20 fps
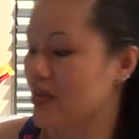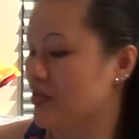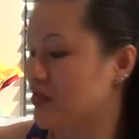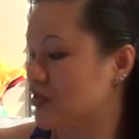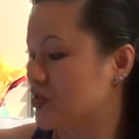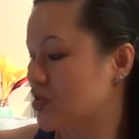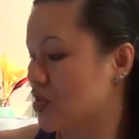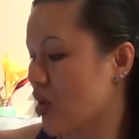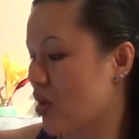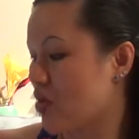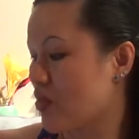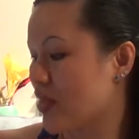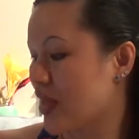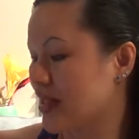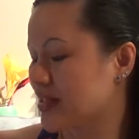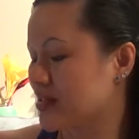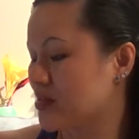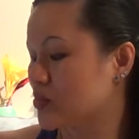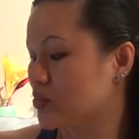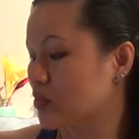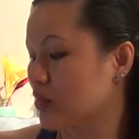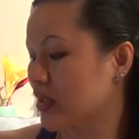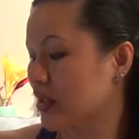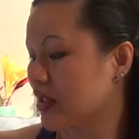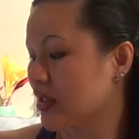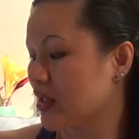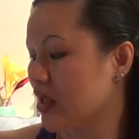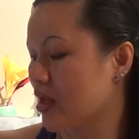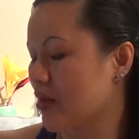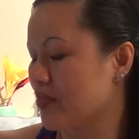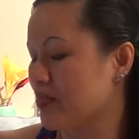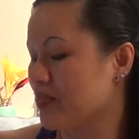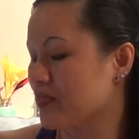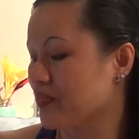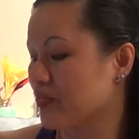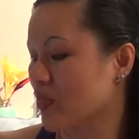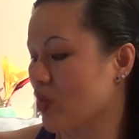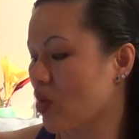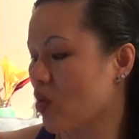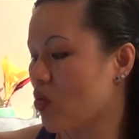So that's really um,
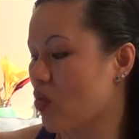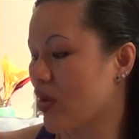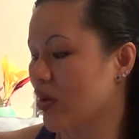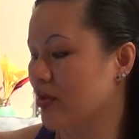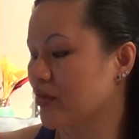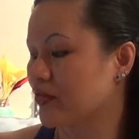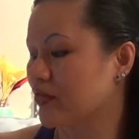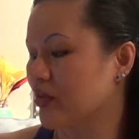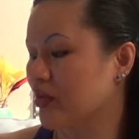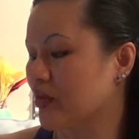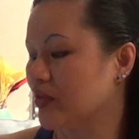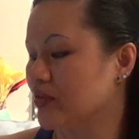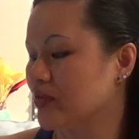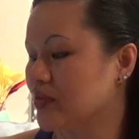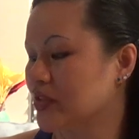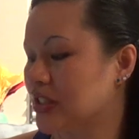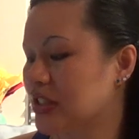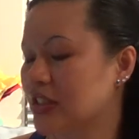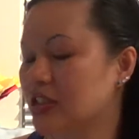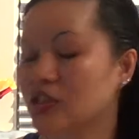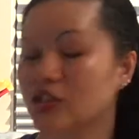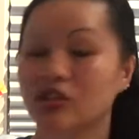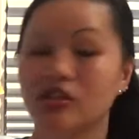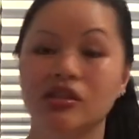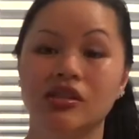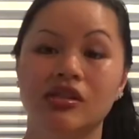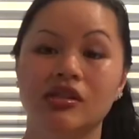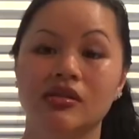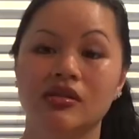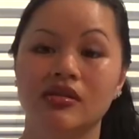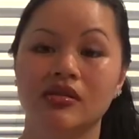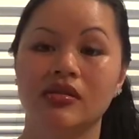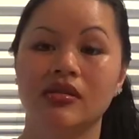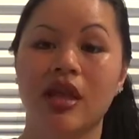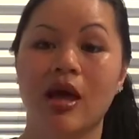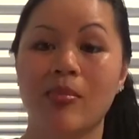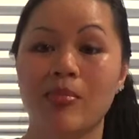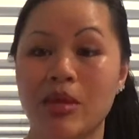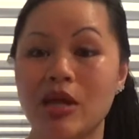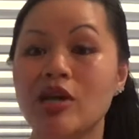wonderful to, to
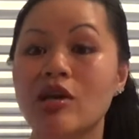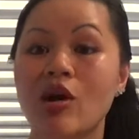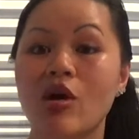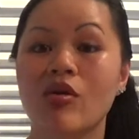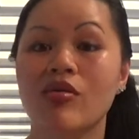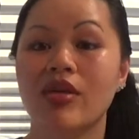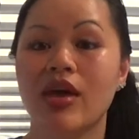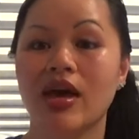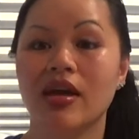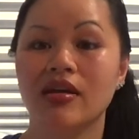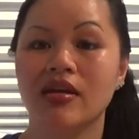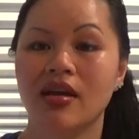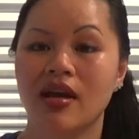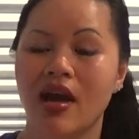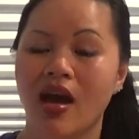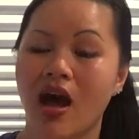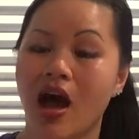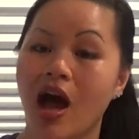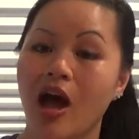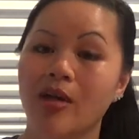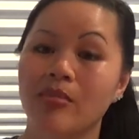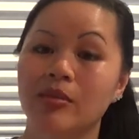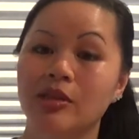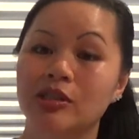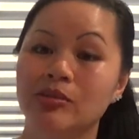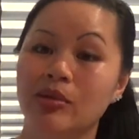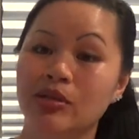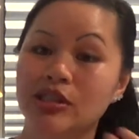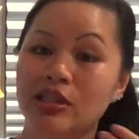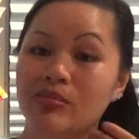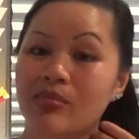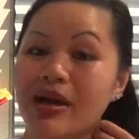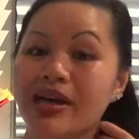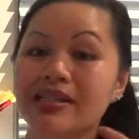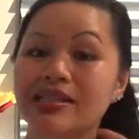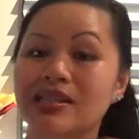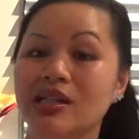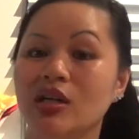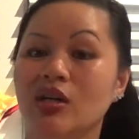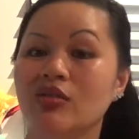let me know that I'm expressing
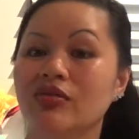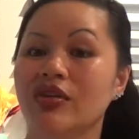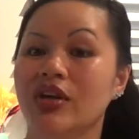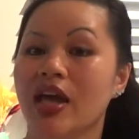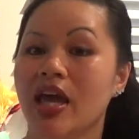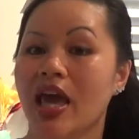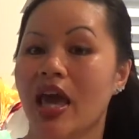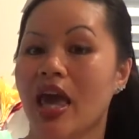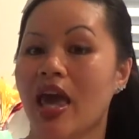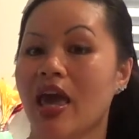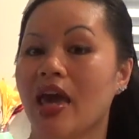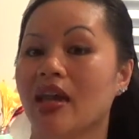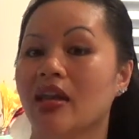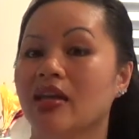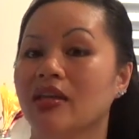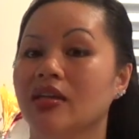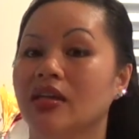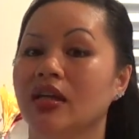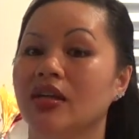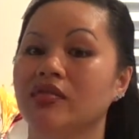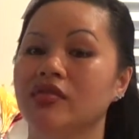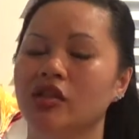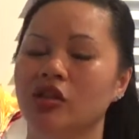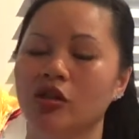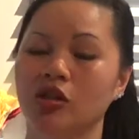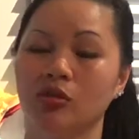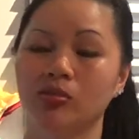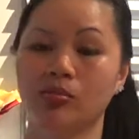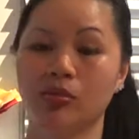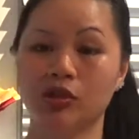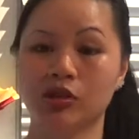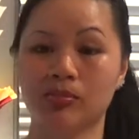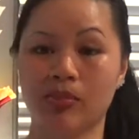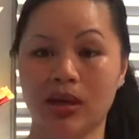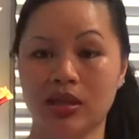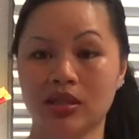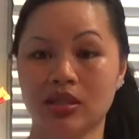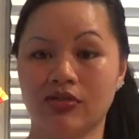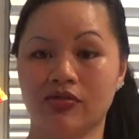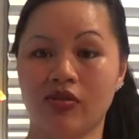myself and it gives a good
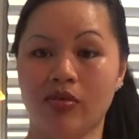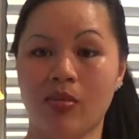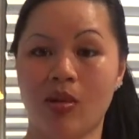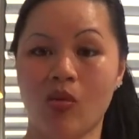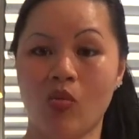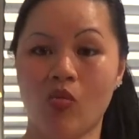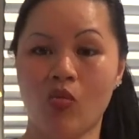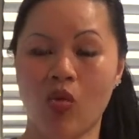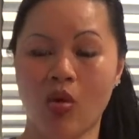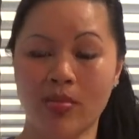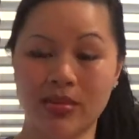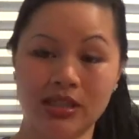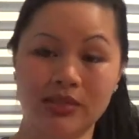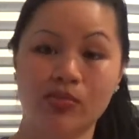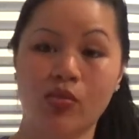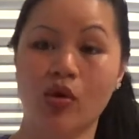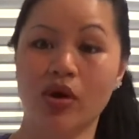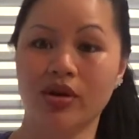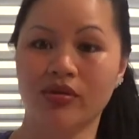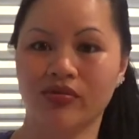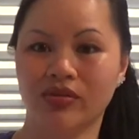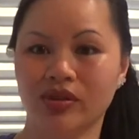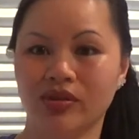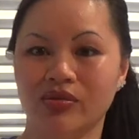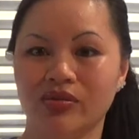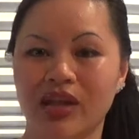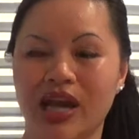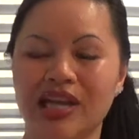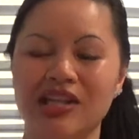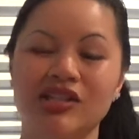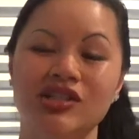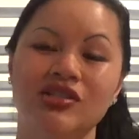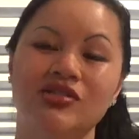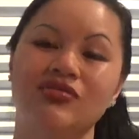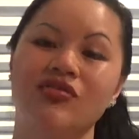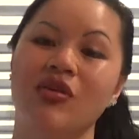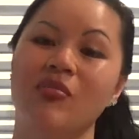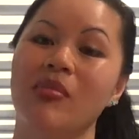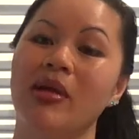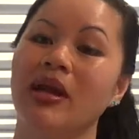perspective from a woman's point of view, not just
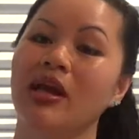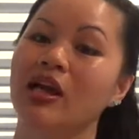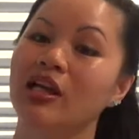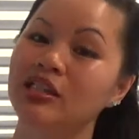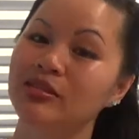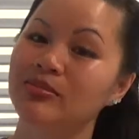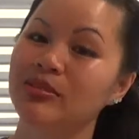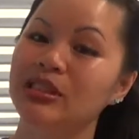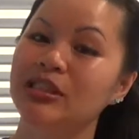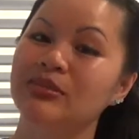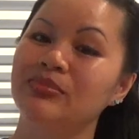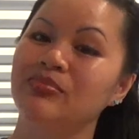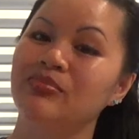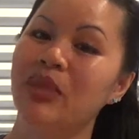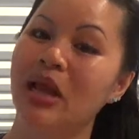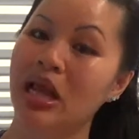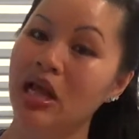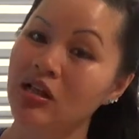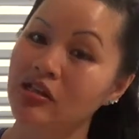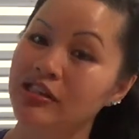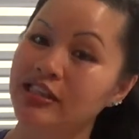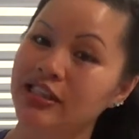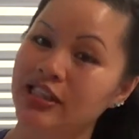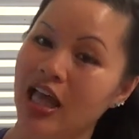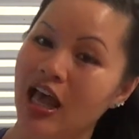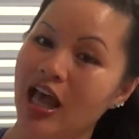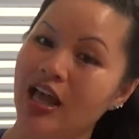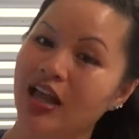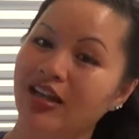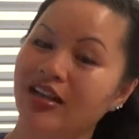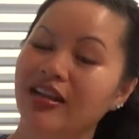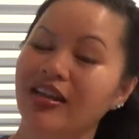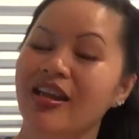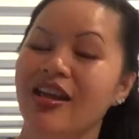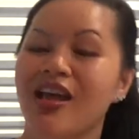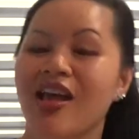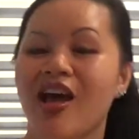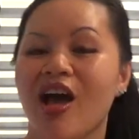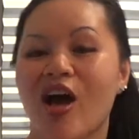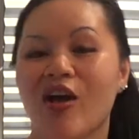from my husband's male side
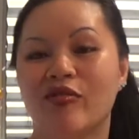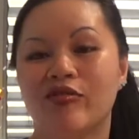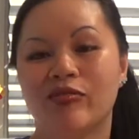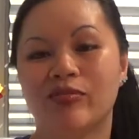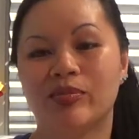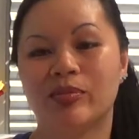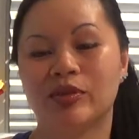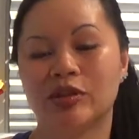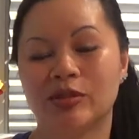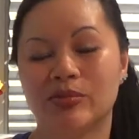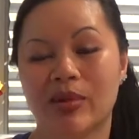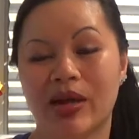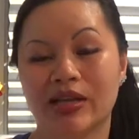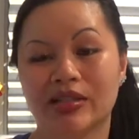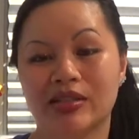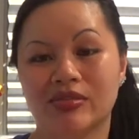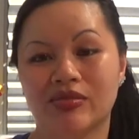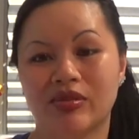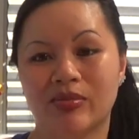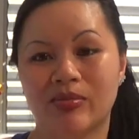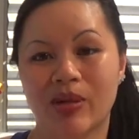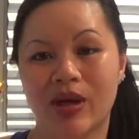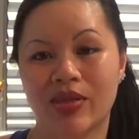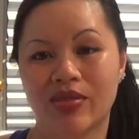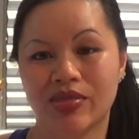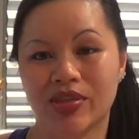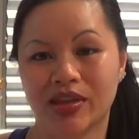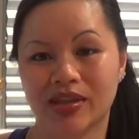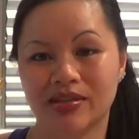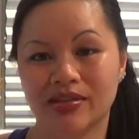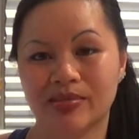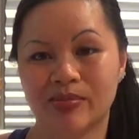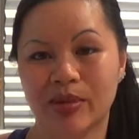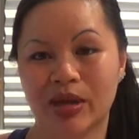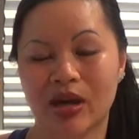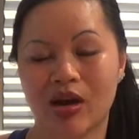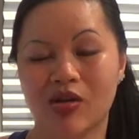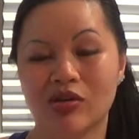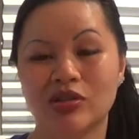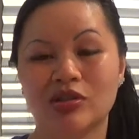of perspective about things,
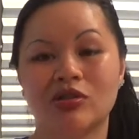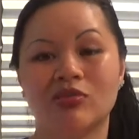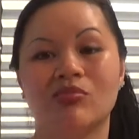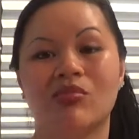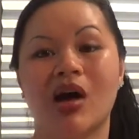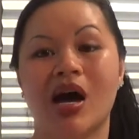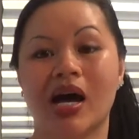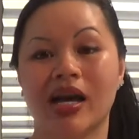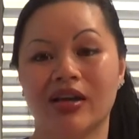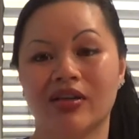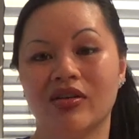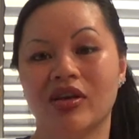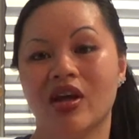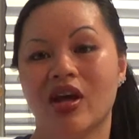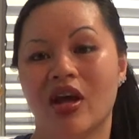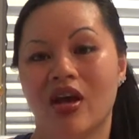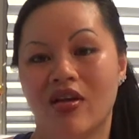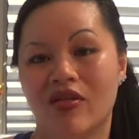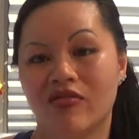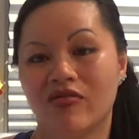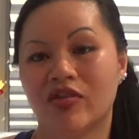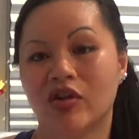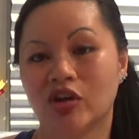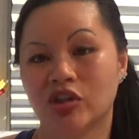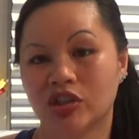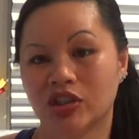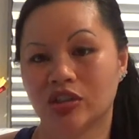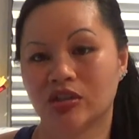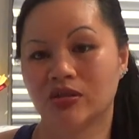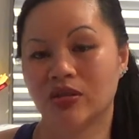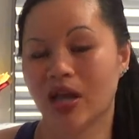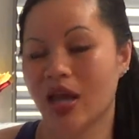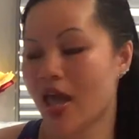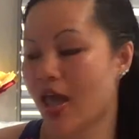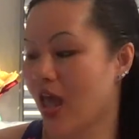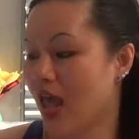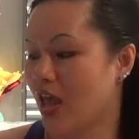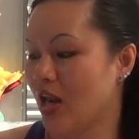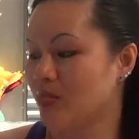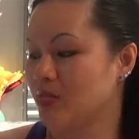but also my version.
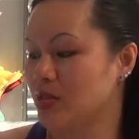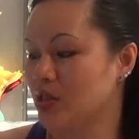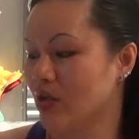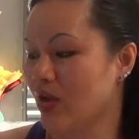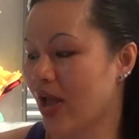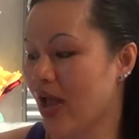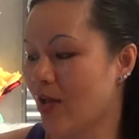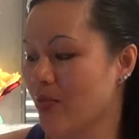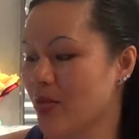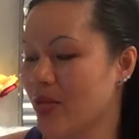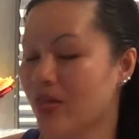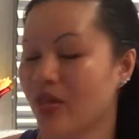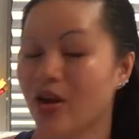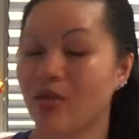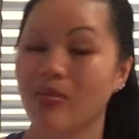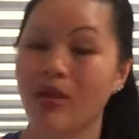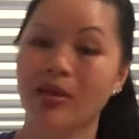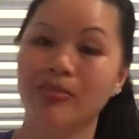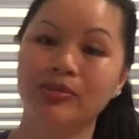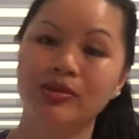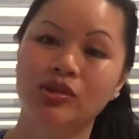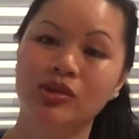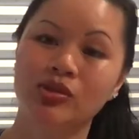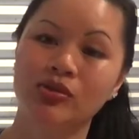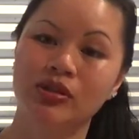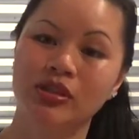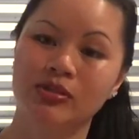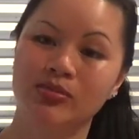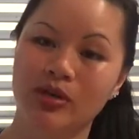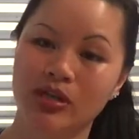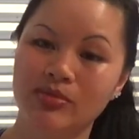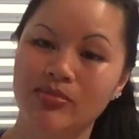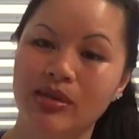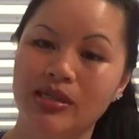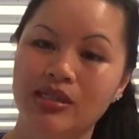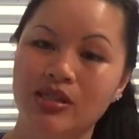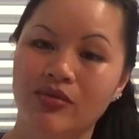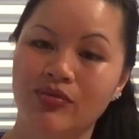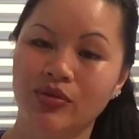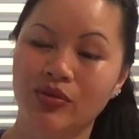And I'm so happy that I'm able to express
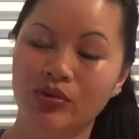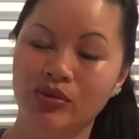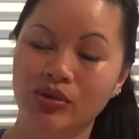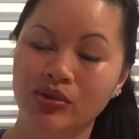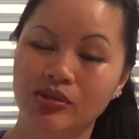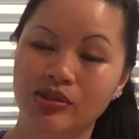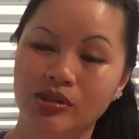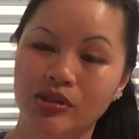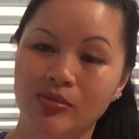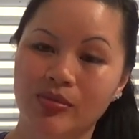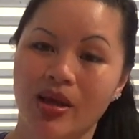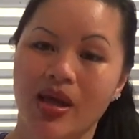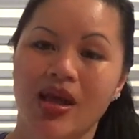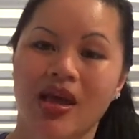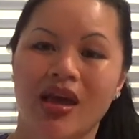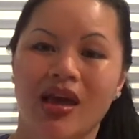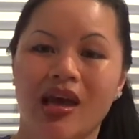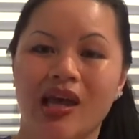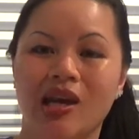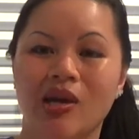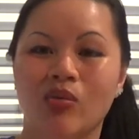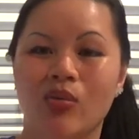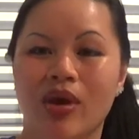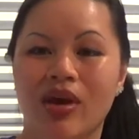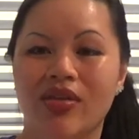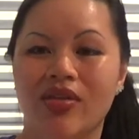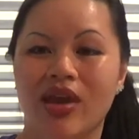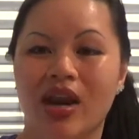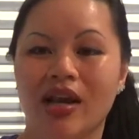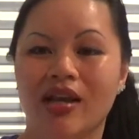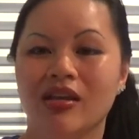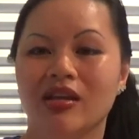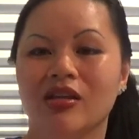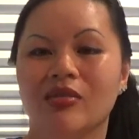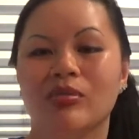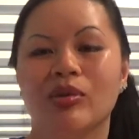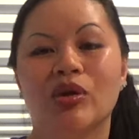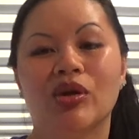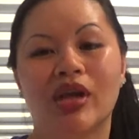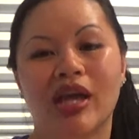myself through YouTube in a way that I can
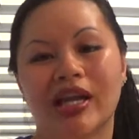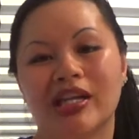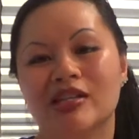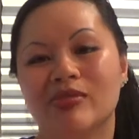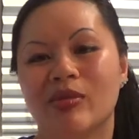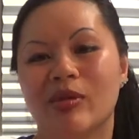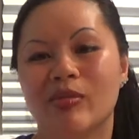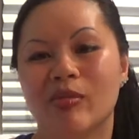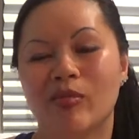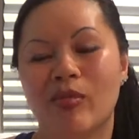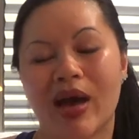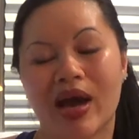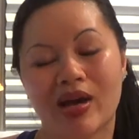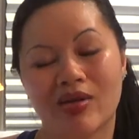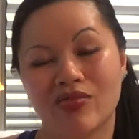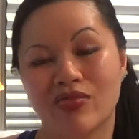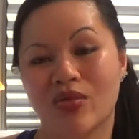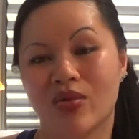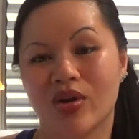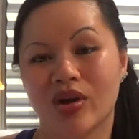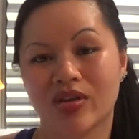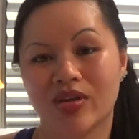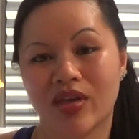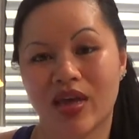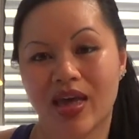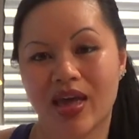communicate to people back and forth